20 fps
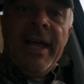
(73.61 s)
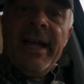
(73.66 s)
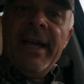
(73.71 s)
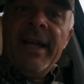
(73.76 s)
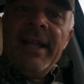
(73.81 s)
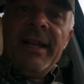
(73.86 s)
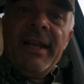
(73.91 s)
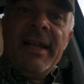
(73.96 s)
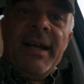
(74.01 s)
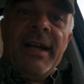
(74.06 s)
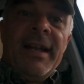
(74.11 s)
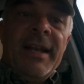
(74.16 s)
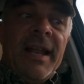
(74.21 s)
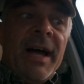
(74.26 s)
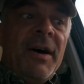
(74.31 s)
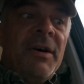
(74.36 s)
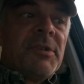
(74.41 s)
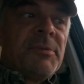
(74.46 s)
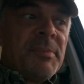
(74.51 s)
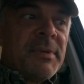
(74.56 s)
And uh,
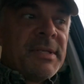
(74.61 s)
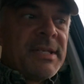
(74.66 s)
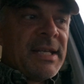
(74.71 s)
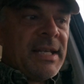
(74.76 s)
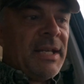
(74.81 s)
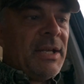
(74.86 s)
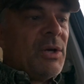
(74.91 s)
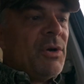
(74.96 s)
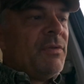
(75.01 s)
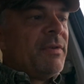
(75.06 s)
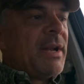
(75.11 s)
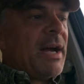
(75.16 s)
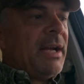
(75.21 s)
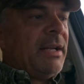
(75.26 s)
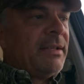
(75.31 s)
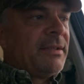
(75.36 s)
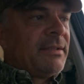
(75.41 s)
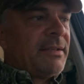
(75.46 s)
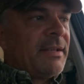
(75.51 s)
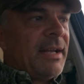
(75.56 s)
now it's been sitting
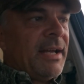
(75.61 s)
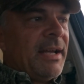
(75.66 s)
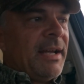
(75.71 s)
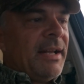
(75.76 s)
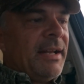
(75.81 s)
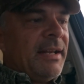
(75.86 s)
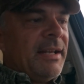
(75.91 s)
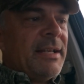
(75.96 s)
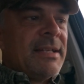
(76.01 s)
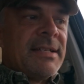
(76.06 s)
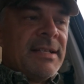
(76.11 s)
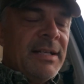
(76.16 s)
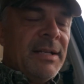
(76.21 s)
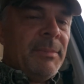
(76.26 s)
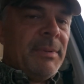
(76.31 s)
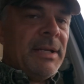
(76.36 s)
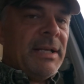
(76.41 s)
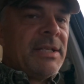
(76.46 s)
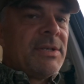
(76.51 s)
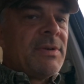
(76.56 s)
overnight. And it's a
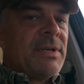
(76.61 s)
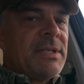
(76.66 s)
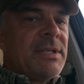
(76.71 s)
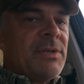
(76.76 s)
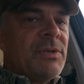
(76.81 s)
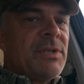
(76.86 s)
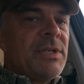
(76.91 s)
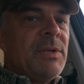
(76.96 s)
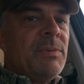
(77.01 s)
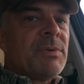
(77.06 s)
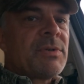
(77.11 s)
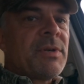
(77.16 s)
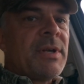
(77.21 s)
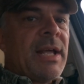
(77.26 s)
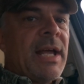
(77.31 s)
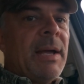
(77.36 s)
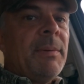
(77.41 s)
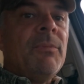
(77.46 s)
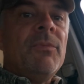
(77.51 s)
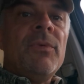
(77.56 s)
little bit interesting to see what's going
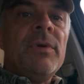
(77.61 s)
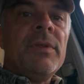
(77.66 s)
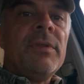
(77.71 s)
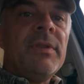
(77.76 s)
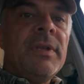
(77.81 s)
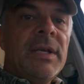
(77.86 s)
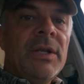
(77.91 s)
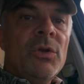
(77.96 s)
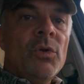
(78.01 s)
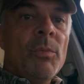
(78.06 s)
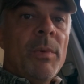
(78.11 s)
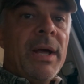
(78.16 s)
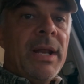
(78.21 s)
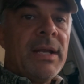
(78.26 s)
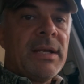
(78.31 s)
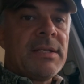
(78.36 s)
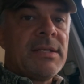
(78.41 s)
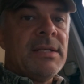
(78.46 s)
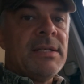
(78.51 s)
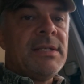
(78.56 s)
to happen with the
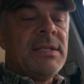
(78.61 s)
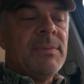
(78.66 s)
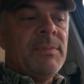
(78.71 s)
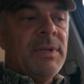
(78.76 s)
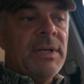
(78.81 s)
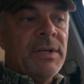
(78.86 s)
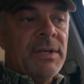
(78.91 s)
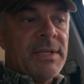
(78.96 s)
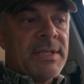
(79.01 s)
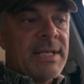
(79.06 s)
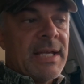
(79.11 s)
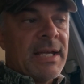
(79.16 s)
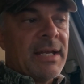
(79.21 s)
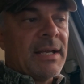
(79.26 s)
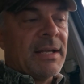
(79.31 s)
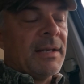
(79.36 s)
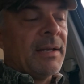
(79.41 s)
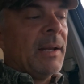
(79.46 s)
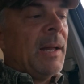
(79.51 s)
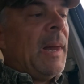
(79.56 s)
pneumatic system here in a
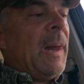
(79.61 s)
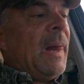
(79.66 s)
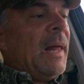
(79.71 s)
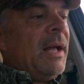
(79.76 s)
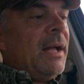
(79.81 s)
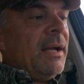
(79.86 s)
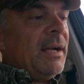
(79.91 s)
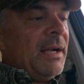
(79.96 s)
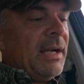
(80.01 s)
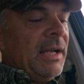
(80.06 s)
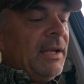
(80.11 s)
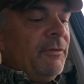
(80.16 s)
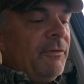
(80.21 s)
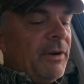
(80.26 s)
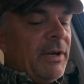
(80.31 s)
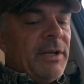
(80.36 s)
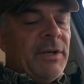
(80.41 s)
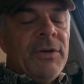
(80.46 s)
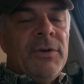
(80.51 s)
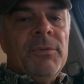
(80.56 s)
second. If
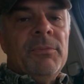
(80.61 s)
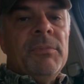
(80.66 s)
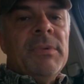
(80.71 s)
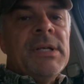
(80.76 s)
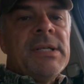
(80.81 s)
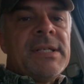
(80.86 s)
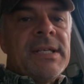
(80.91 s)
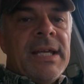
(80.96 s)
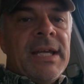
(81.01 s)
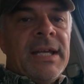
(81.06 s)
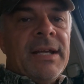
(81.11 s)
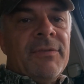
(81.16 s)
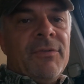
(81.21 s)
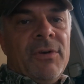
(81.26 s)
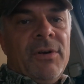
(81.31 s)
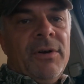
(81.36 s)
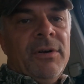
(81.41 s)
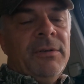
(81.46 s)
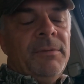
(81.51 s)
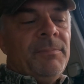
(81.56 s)
I don't mistake it
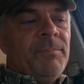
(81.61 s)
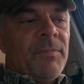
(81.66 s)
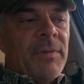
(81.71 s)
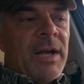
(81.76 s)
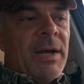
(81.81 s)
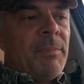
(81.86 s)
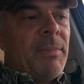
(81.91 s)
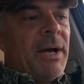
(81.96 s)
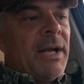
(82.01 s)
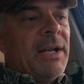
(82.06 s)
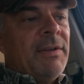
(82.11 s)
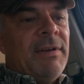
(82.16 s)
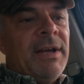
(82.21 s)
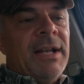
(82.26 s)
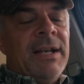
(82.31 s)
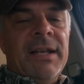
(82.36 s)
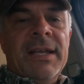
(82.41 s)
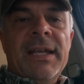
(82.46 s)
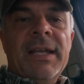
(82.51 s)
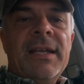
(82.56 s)
wrong, I might have
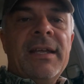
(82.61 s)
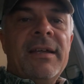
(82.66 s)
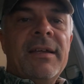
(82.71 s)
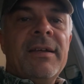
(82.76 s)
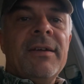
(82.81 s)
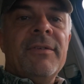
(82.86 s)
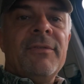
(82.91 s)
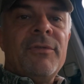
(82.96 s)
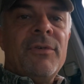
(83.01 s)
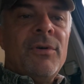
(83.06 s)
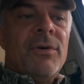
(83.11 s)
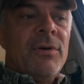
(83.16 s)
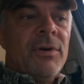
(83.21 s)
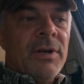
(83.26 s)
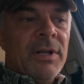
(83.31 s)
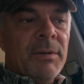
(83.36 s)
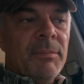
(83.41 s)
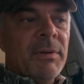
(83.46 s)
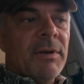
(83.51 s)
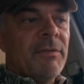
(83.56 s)
had a leak for
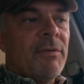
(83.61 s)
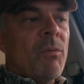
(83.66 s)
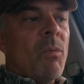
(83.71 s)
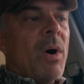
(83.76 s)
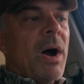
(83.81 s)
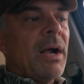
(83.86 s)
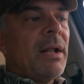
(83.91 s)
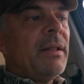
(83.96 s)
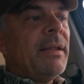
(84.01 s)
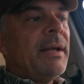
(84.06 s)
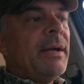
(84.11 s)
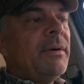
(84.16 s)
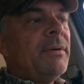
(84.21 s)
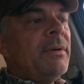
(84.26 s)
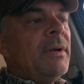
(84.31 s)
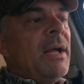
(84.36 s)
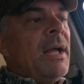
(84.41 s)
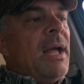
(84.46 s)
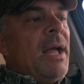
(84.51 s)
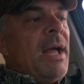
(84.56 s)
a little bit of a while
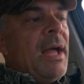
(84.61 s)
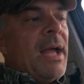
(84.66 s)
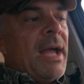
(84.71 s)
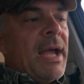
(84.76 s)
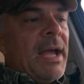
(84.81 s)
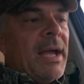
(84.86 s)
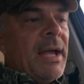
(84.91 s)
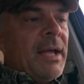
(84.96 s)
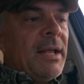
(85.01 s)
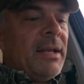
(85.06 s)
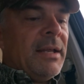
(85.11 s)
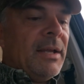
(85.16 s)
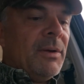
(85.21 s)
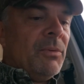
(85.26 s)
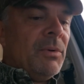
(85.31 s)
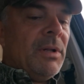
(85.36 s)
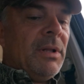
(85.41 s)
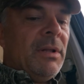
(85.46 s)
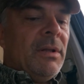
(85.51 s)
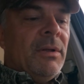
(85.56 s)
now, and it
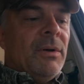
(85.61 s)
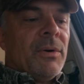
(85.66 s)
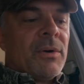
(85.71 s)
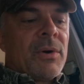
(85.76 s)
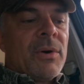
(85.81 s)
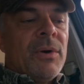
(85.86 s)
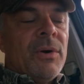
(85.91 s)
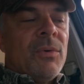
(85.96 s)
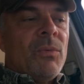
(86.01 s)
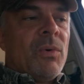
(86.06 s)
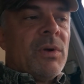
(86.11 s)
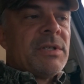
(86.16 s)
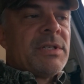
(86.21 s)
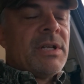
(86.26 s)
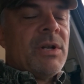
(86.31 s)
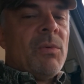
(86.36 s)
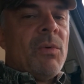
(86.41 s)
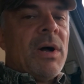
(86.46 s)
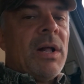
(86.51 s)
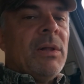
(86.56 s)
will occur
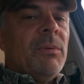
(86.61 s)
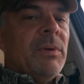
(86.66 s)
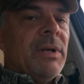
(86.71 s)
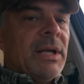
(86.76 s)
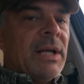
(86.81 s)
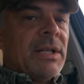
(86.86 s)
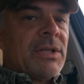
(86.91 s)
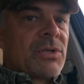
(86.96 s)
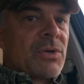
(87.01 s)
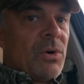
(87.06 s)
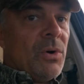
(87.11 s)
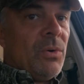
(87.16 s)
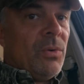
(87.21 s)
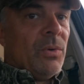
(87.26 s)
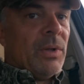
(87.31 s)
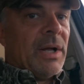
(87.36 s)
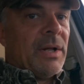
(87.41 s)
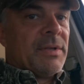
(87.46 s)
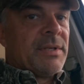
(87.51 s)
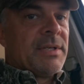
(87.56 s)
once in a while when it gets
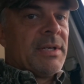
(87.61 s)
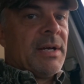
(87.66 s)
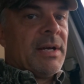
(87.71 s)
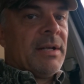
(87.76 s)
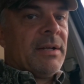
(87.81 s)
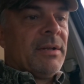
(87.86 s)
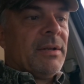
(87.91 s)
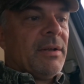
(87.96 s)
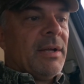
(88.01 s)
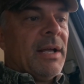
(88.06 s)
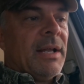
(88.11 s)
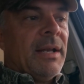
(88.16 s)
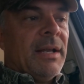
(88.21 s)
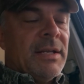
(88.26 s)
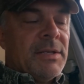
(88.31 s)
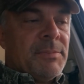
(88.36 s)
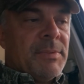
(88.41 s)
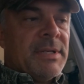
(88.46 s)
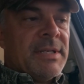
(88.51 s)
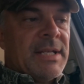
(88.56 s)
cold outside, and
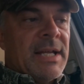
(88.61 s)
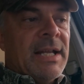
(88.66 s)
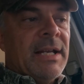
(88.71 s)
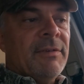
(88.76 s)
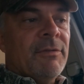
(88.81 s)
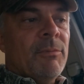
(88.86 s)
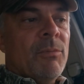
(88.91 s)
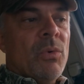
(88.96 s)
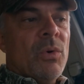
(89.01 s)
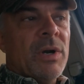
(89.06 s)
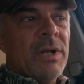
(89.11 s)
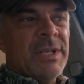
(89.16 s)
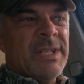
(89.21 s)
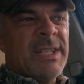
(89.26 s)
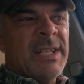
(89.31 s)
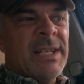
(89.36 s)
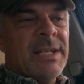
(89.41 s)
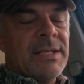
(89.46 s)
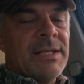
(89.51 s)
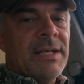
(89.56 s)
it's been standing for more than
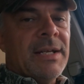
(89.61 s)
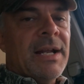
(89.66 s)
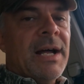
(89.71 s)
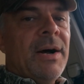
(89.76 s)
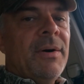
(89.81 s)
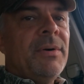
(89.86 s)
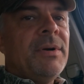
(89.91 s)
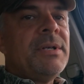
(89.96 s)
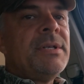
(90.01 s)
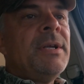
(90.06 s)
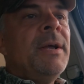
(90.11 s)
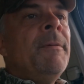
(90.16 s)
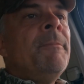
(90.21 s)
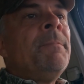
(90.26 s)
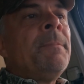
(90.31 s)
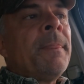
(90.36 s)
six eight hours.